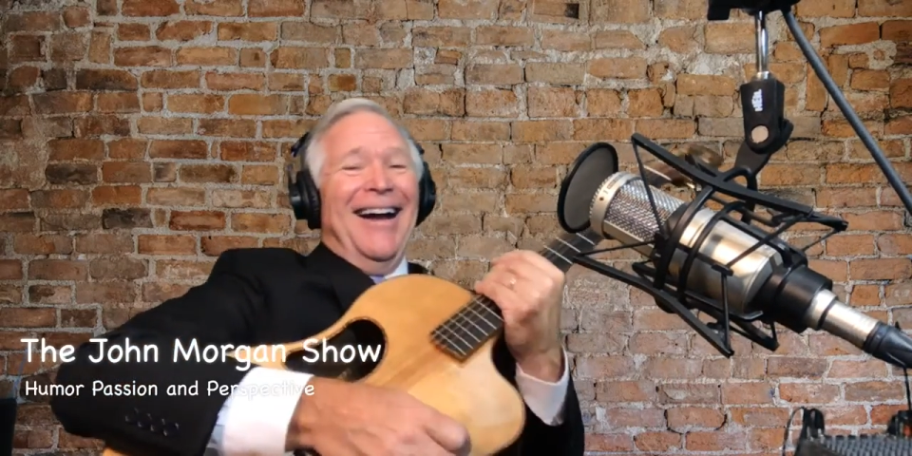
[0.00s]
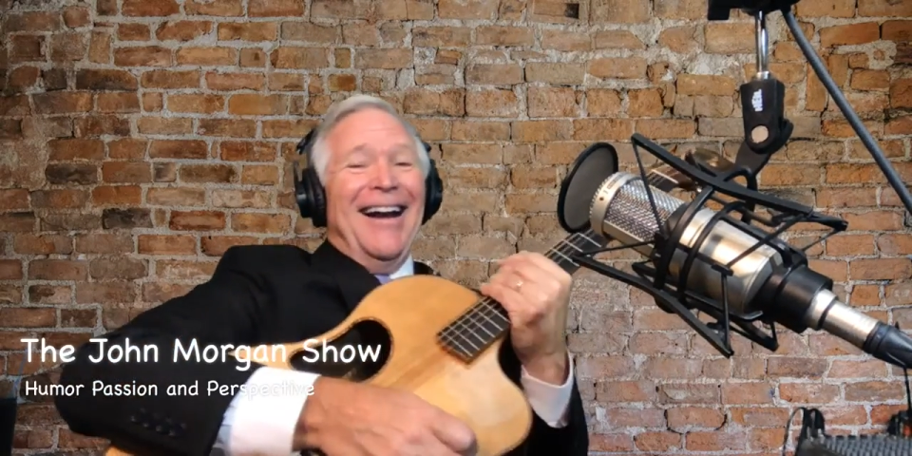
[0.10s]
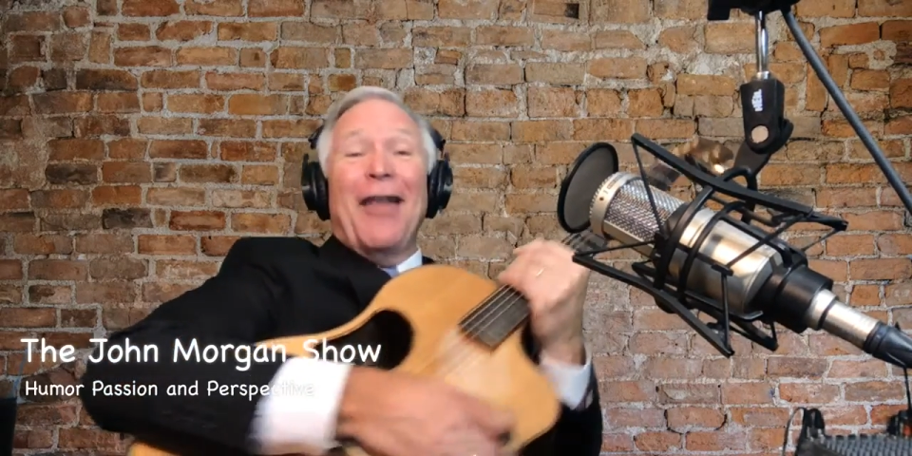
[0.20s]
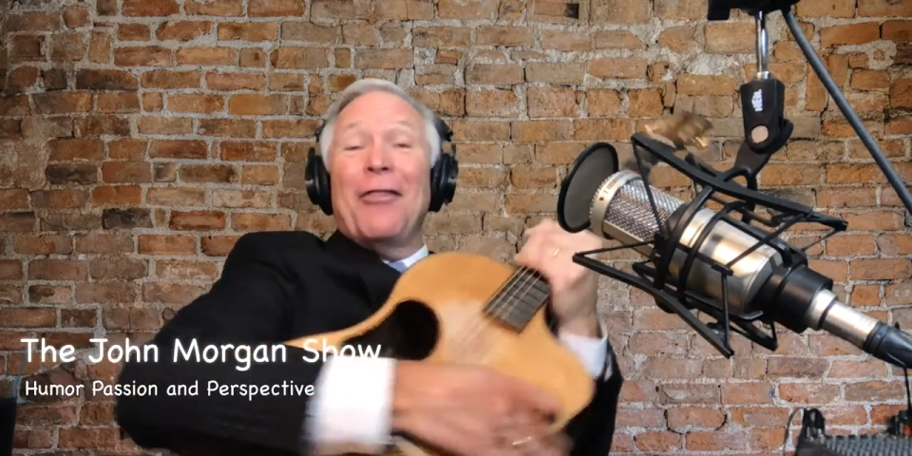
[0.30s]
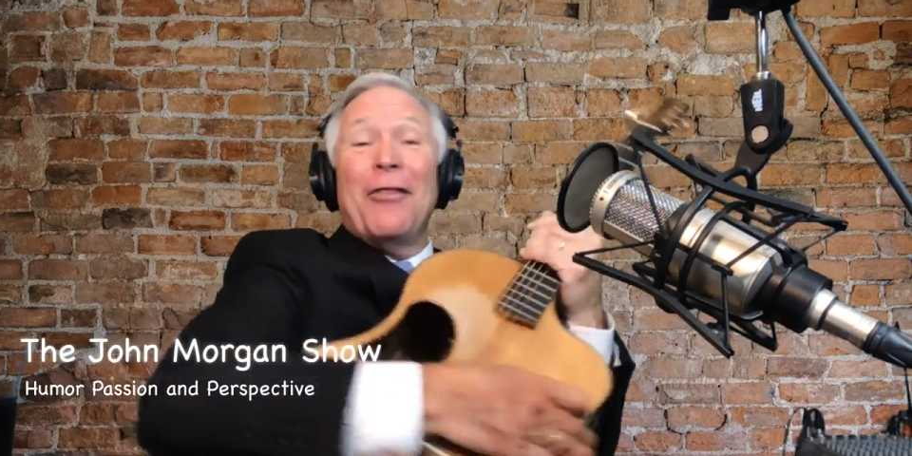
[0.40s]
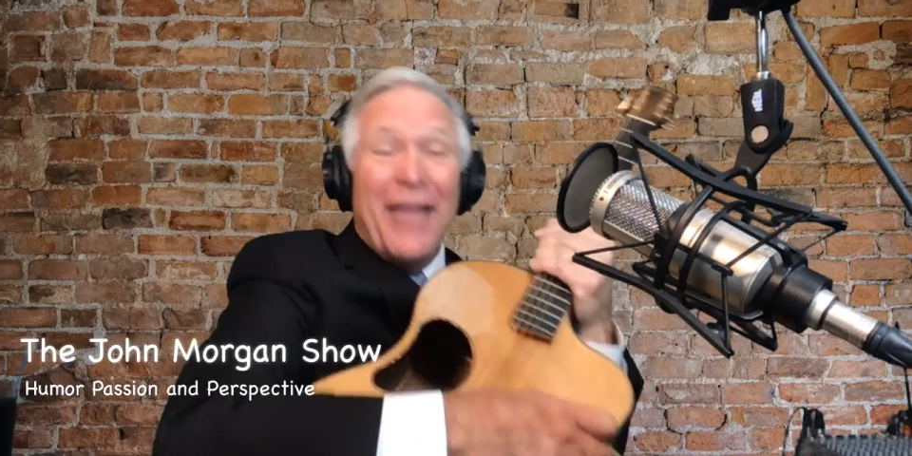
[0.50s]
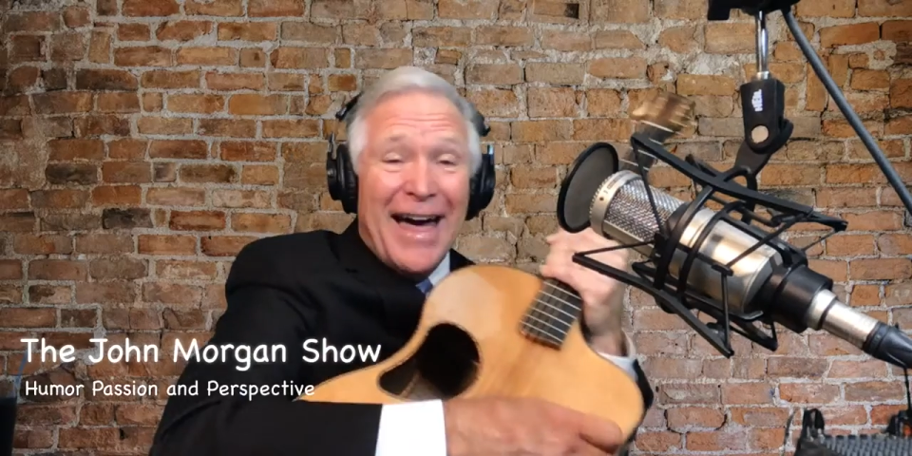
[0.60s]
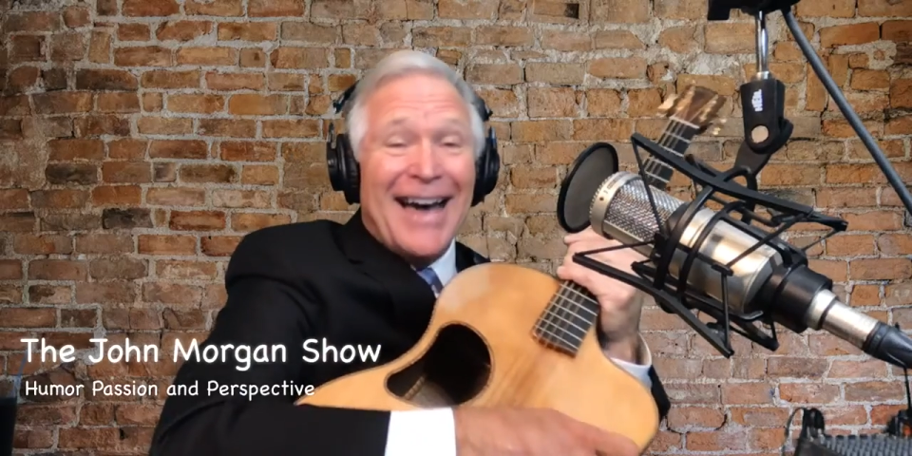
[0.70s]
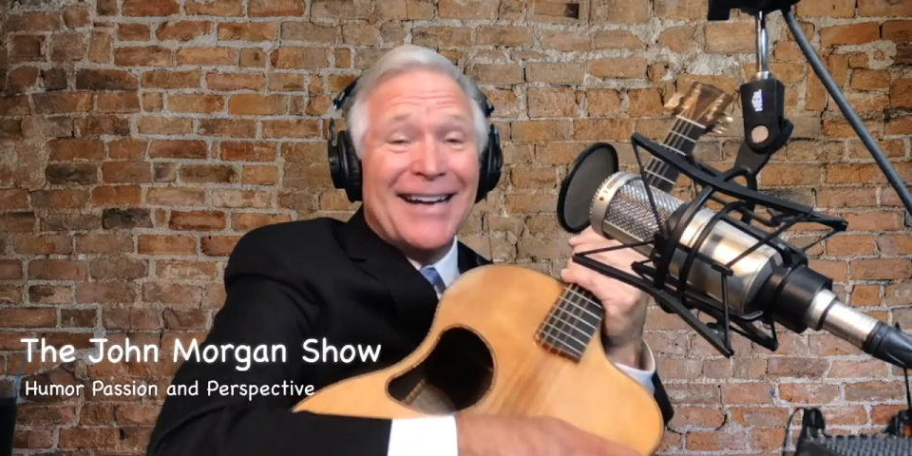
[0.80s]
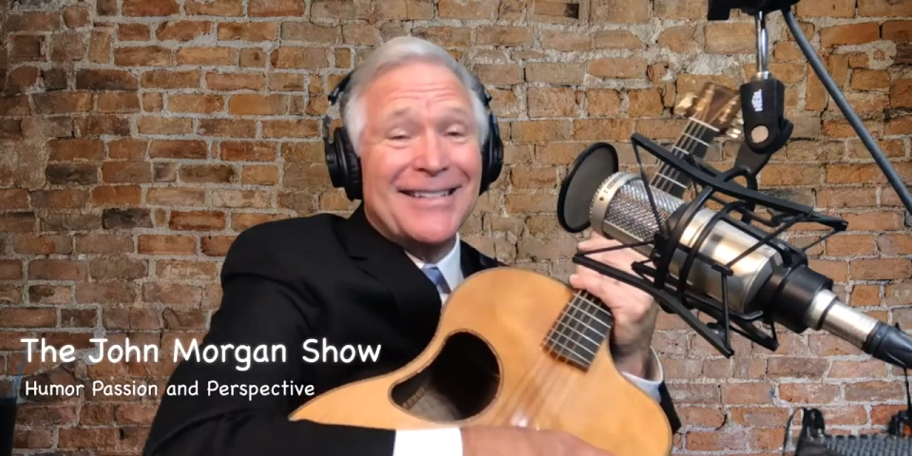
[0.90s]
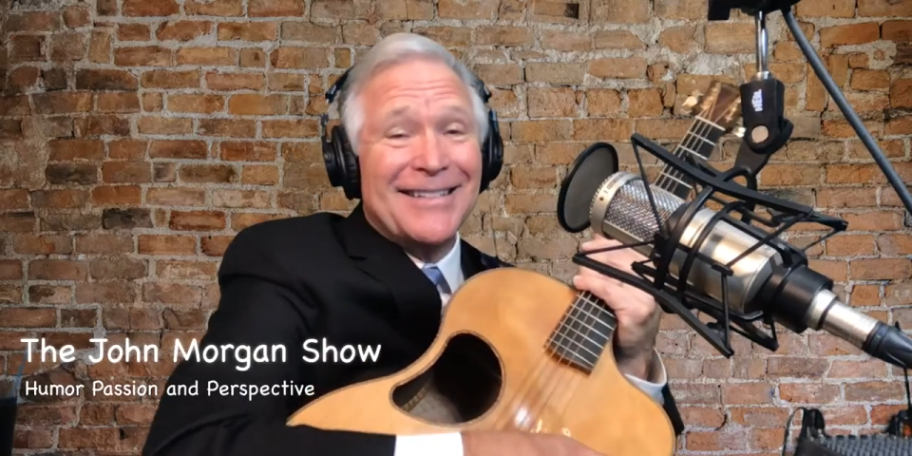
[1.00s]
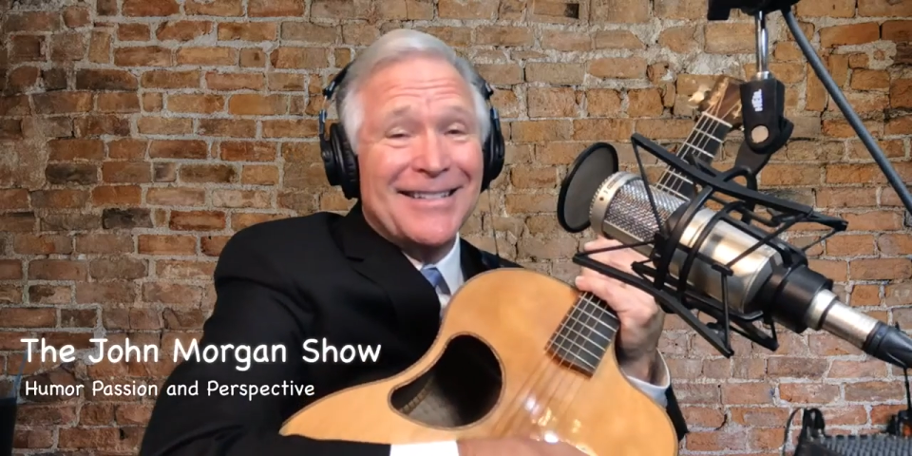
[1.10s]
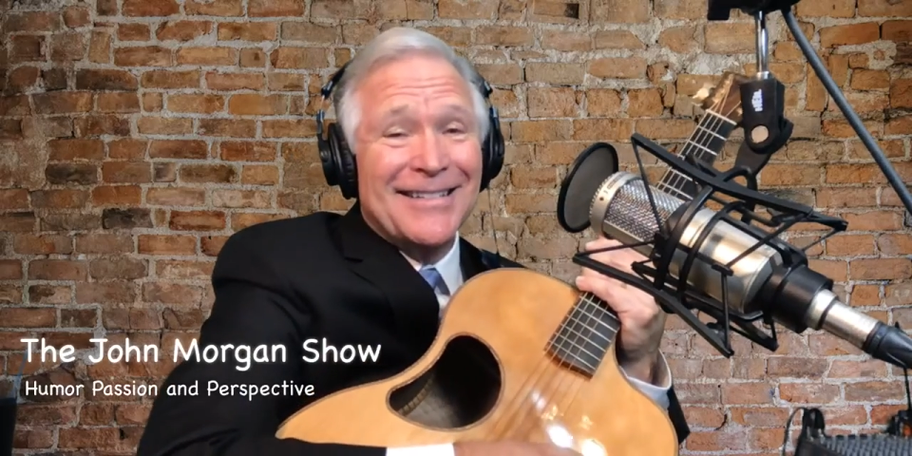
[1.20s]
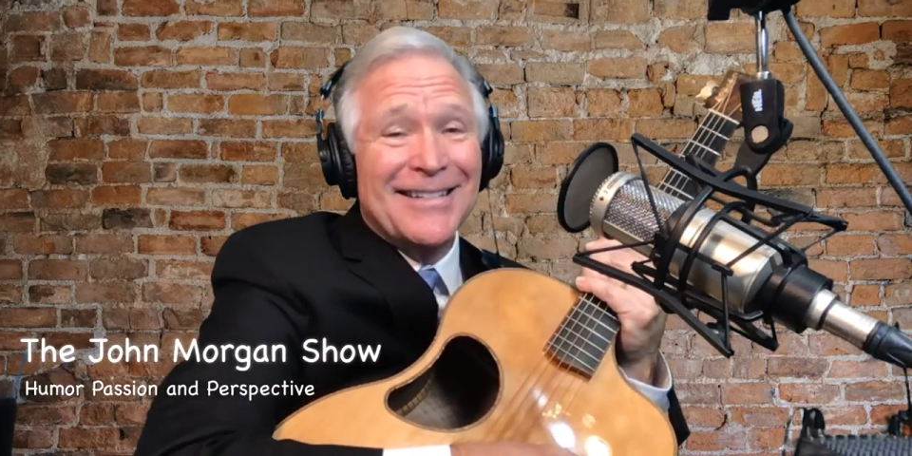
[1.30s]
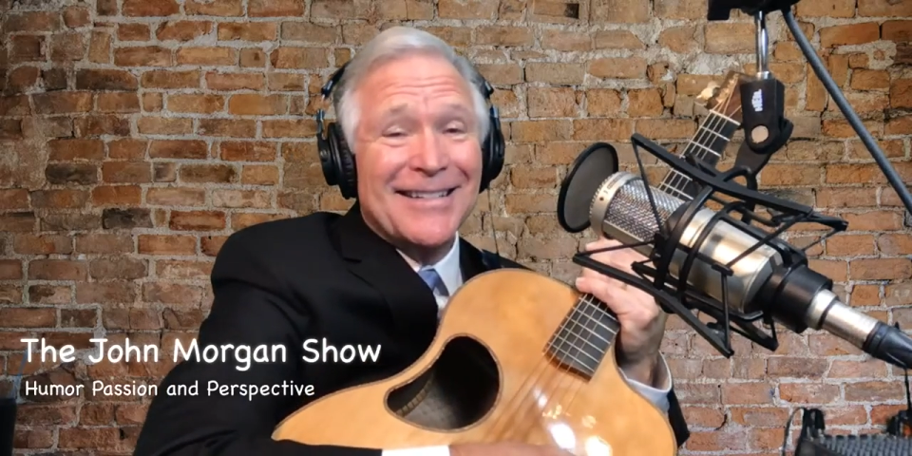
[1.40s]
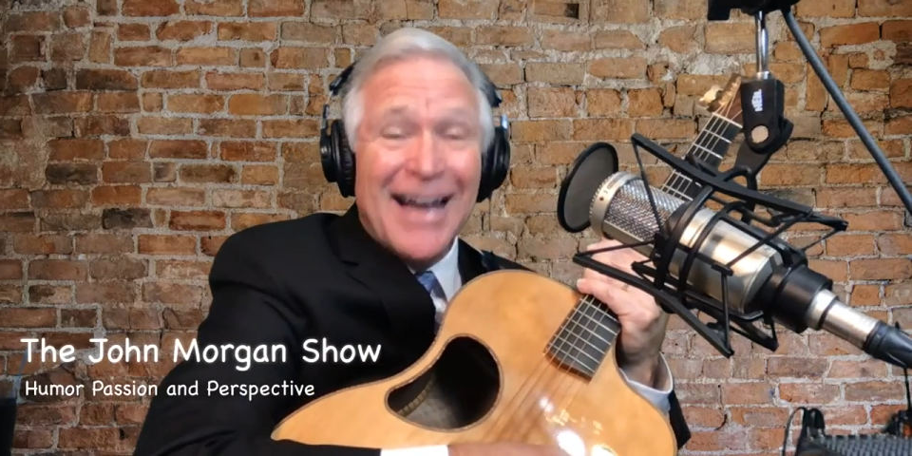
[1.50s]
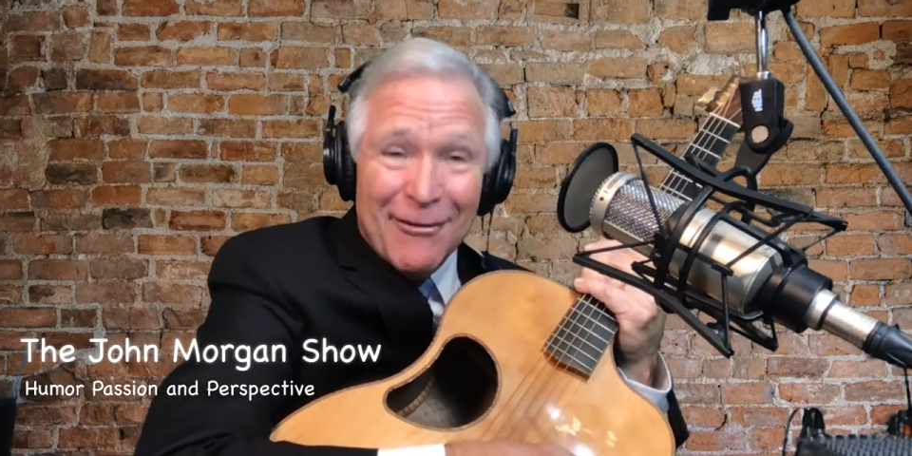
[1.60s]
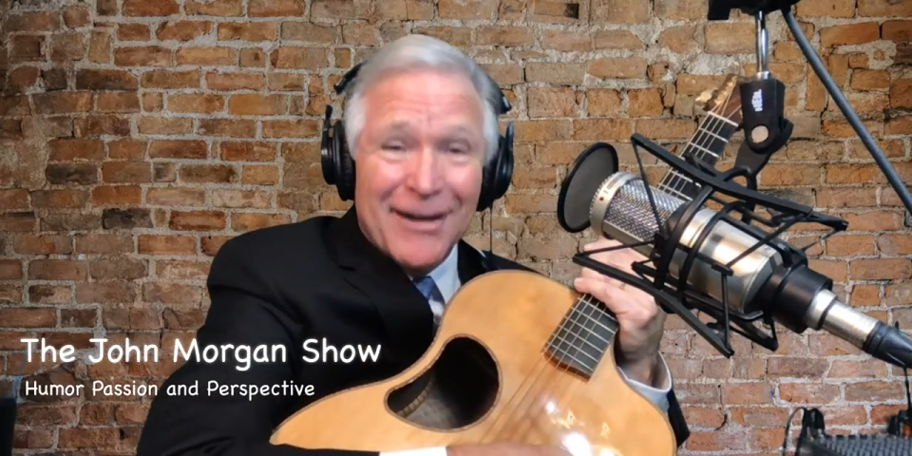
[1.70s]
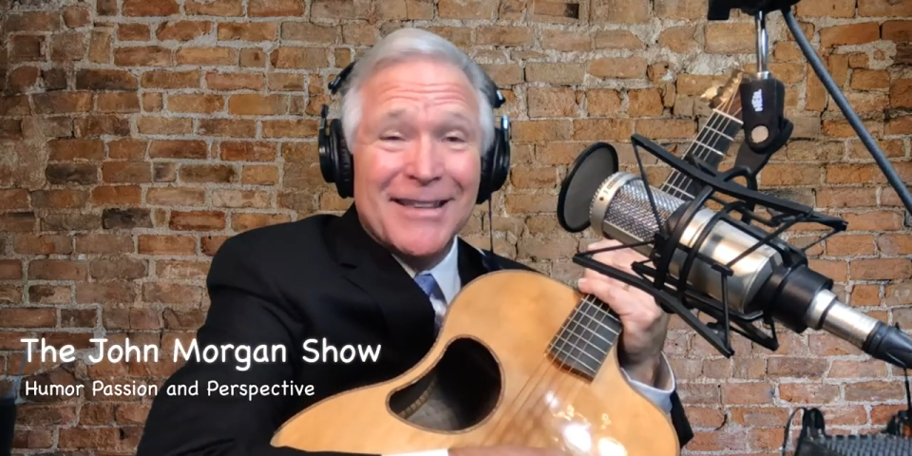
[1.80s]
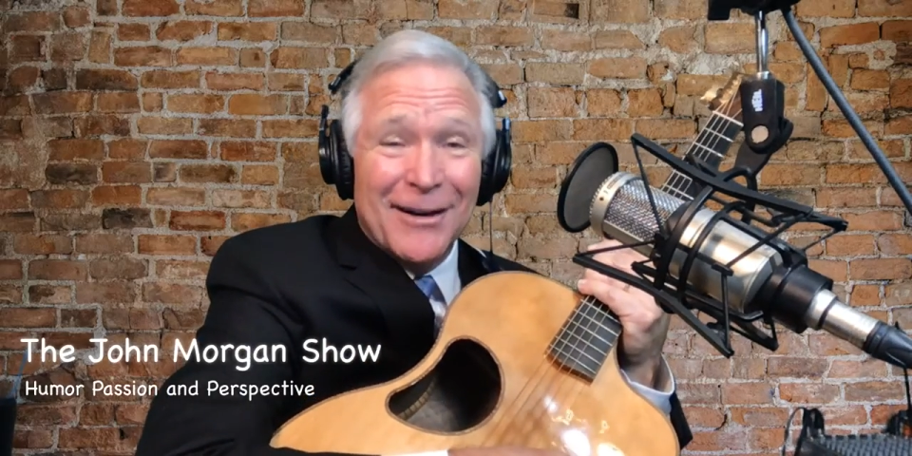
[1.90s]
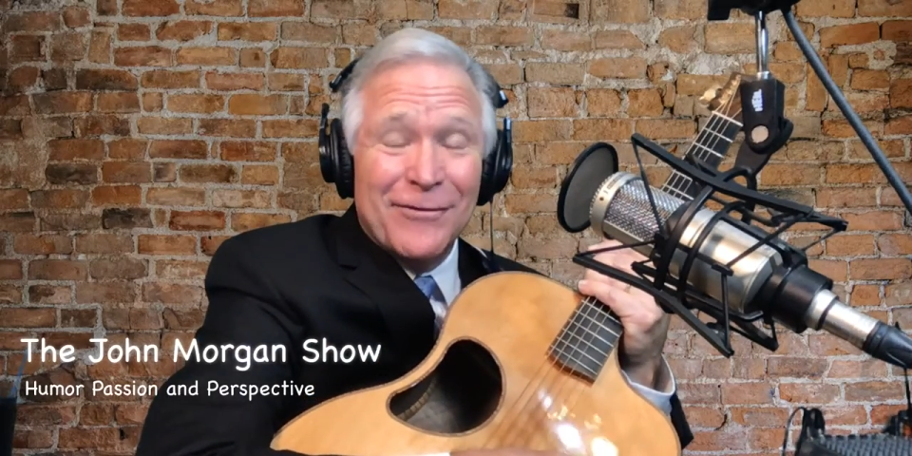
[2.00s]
now that right there,